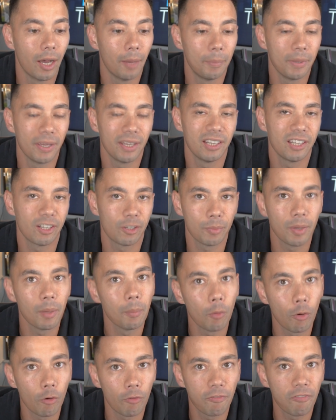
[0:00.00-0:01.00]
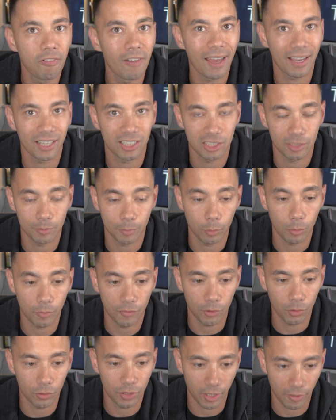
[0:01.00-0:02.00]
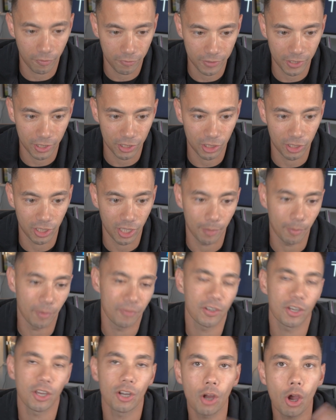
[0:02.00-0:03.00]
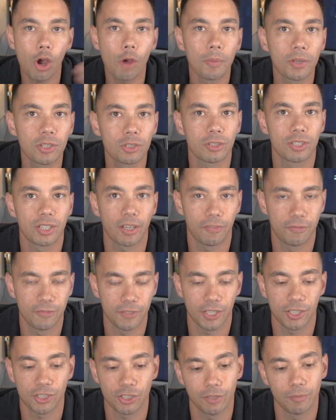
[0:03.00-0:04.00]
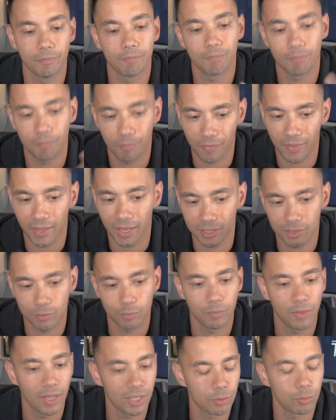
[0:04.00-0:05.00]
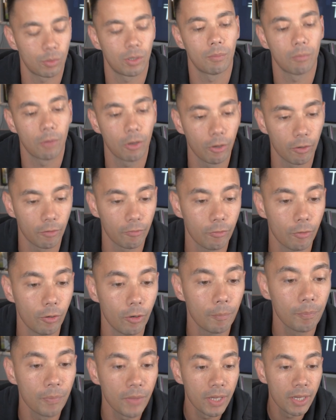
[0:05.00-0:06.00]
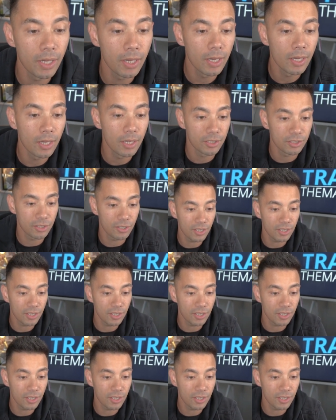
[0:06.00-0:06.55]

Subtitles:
be a little bit more flexible with your definition there. But if you're going to hold me to a definition, that's what I'm going for. So